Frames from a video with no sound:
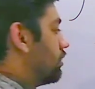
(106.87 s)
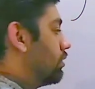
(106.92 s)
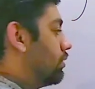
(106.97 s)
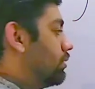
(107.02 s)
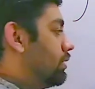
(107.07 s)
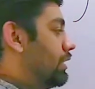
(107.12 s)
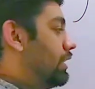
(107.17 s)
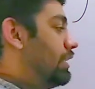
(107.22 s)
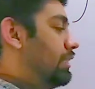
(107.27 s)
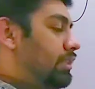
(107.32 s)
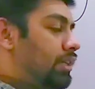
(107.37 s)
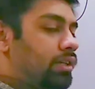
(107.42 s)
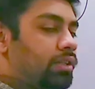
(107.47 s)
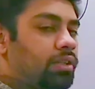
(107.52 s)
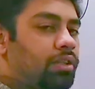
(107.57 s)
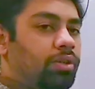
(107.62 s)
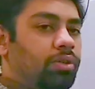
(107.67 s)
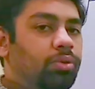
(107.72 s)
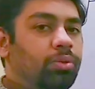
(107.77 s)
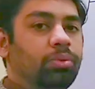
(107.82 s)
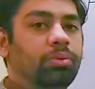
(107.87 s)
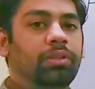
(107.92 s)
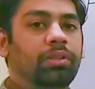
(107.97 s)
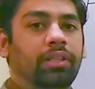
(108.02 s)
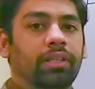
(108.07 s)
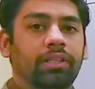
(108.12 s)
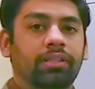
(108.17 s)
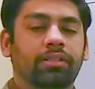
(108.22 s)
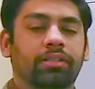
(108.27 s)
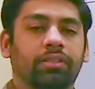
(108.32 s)
So these are the two
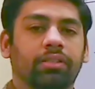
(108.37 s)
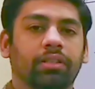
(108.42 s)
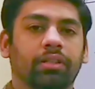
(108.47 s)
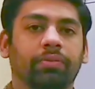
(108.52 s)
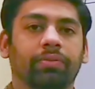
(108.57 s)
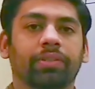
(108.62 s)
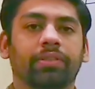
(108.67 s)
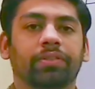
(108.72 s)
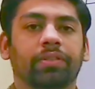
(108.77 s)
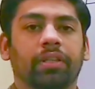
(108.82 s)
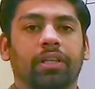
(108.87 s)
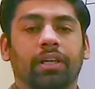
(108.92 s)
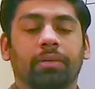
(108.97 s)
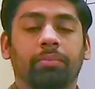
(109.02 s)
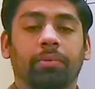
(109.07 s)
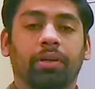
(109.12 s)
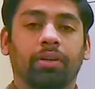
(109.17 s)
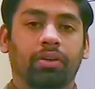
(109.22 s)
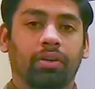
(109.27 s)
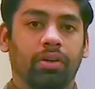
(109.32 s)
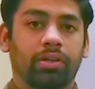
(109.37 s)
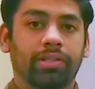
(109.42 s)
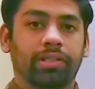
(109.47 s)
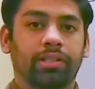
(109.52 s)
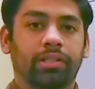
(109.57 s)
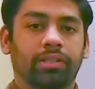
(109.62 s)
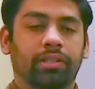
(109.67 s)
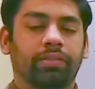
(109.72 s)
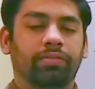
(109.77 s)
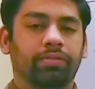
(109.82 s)
things which we come across
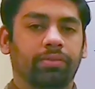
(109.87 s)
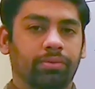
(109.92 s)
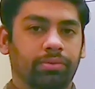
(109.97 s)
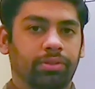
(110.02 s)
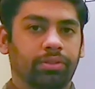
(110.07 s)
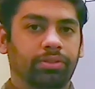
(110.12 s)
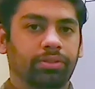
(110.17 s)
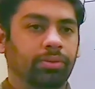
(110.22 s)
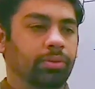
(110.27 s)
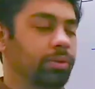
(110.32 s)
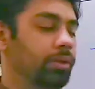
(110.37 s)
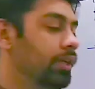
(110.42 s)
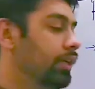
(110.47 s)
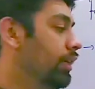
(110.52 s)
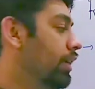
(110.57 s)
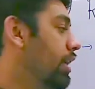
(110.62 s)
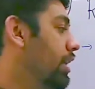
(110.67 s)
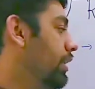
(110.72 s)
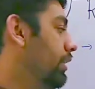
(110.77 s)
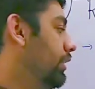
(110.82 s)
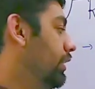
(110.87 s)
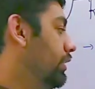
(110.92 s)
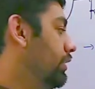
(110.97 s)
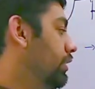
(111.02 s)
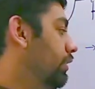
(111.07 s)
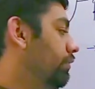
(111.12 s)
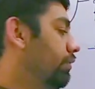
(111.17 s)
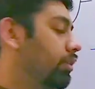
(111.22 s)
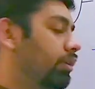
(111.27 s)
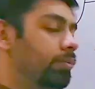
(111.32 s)
in the frozen shoulder. There is
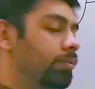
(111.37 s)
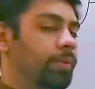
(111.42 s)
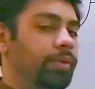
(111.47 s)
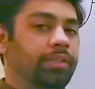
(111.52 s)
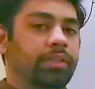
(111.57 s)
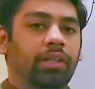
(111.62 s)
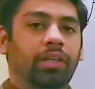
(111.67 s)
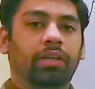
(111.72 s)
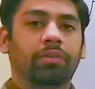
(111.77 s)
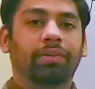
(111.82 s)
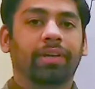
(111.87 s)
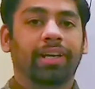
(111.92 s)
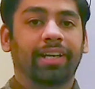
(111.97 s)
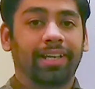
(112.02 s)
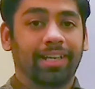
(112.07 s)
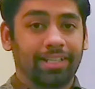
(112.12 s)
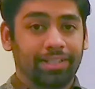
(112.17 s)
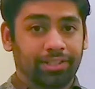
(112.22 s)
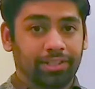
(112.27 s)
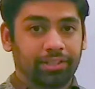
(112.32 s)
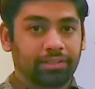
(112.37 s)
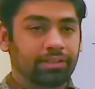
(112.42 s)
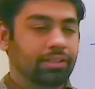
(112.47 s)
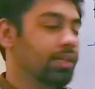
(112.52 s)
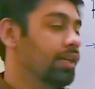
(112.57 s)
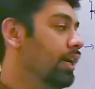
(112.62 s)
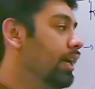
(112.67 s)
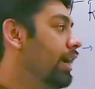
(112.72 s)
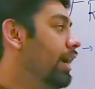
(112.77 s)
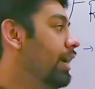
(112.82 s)
the formation of adhesions,
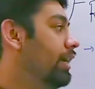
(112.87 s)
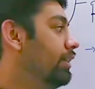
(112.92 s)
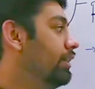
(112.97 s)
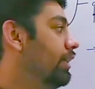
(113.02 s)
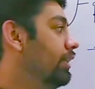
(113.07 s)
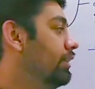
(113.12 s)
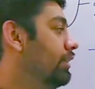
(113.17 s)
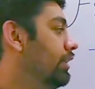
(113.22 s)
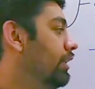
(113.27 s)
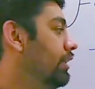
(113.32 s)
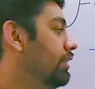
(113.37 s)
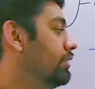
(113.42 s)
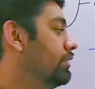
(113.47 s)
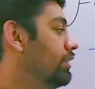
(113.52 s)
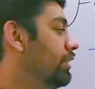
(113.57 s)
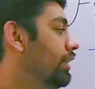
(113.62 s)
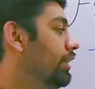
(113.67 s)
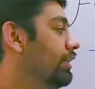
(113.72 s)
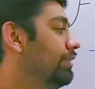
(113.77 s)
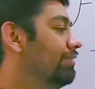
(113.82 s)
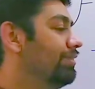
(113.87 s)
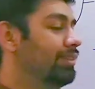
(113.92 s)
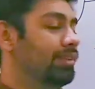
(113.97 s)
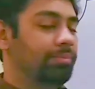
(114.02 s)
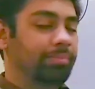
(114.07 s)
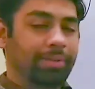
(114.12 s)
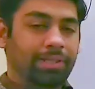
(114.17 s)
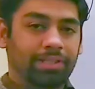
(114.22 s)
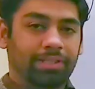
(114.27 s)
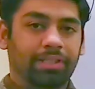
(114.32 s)
and then there is the
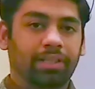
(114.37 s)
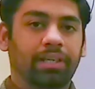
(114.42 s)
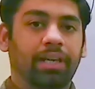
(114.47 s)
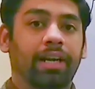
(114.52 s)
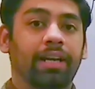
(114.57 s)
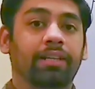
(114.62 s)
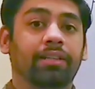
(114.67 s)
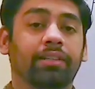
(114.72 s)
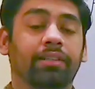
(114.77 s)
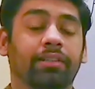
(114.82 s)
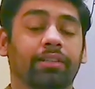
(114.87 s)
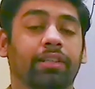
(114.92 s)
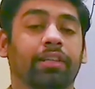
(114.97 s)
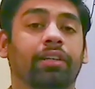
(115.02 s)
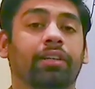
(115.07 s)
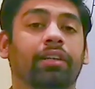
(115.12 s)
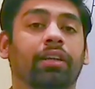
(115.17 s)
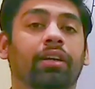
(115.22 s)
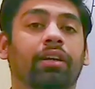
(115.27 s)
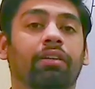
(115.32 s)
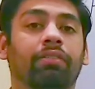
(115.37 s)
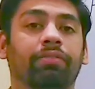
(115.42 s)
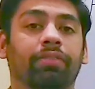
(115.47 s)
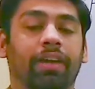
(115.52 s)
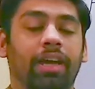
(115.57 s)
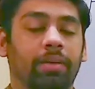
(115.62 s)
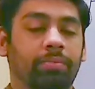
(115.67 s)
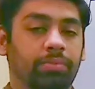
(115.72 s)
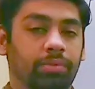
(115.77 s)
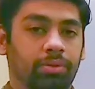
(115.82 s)
inflammation and the thickening of
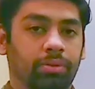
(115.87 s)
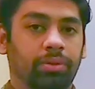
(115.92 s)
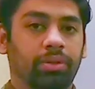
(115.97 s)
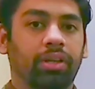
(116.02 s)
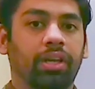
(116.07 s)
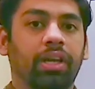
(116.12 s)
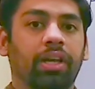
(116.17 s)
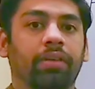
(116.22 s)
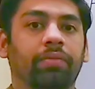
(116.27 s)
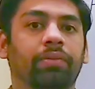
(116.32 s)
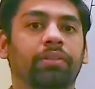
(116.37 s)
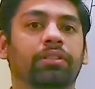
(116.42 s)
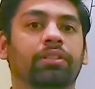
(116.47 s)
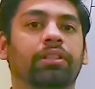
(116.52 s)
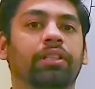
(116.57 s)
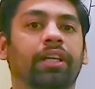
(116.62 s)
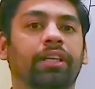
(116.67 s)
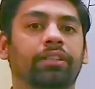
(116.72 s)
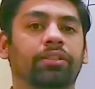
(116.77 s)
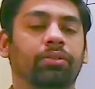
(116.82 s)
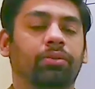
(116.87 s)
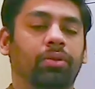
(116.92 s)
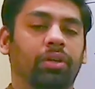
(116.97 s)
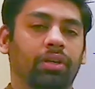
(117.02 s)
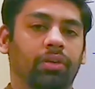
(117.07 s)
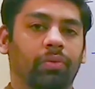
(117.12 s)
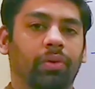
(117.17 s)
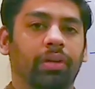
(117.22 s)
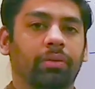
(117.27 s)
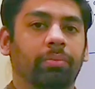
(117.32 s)
capsule, which leads to the
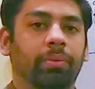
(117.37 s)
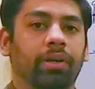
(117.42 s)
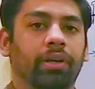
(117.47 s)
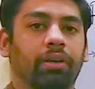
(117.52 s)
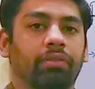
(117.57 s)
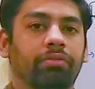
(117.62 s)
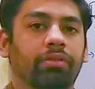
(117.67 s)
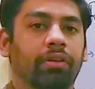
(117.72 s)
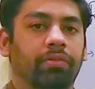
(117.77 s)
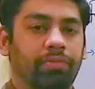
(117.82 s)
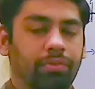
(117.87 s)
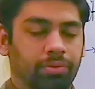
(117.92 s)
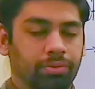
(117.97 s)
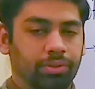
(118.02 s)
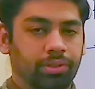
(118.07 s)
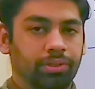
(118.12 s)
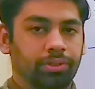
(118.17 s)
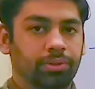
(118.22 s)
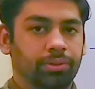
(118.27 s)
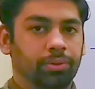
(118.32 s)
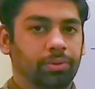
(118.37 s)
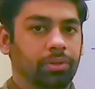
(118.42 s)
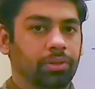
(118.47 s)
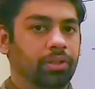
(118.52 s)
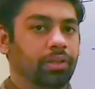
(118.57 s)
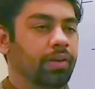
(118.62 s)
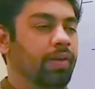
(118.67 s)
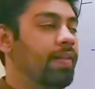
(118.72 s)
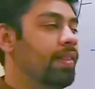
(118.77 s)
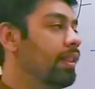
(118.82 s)
development of the frozen
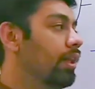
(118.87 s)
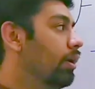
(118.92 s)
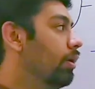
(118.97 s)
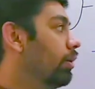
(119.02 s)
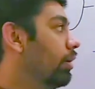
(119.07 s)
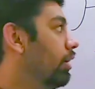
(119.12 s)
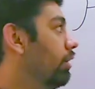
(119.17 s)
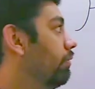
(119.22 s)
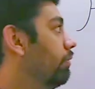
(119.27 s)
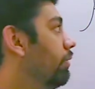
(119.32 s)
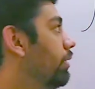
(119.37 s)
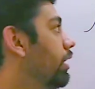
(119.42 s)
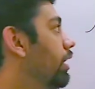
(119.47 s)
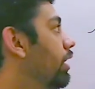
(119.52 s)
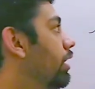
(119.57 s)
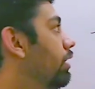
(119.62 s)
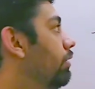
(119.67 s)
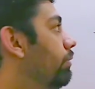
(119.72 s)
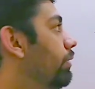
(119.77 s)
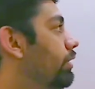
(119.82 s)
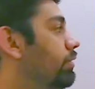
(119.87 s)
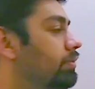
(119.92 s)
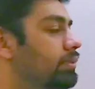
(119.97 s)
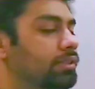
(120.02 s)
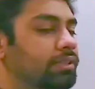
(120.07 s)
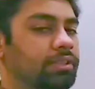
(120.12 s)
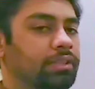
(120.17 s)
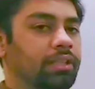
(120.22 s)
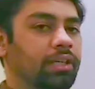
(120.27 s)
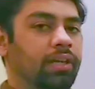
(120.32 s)
shoulder. Okay, when we
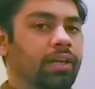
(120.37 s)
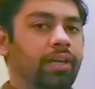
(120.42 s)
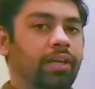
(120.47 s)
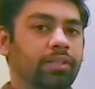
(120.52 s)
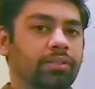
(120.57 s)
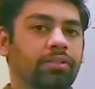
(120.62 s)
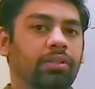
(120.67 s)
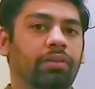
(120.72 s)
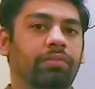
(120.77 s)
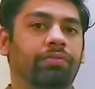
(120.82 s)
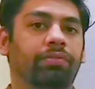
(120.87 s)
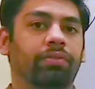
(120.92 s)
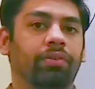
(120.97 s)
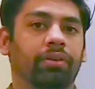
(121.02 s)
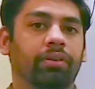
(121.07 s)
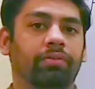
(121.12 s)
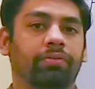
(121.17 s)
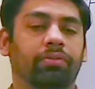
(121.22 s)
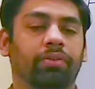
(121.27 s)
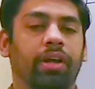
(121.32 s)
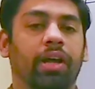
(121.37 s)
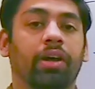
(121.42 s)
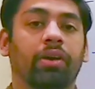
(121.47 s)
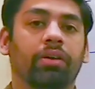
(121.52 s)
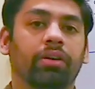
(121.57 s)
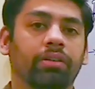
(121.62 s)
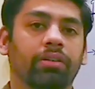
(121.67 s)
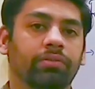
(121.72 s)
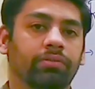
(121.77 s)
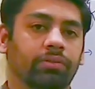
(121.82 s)
see a case of,
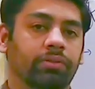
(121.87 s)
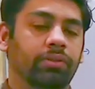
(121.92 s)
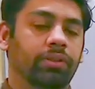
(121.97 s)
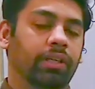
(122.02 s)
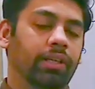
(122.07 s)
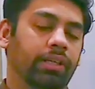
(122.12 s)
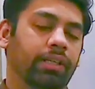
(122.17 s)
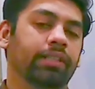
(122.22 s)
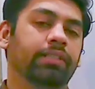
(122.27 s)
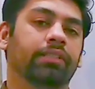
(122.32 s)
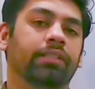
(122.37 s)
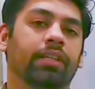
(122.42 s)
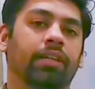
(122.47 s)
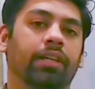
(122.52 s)
it is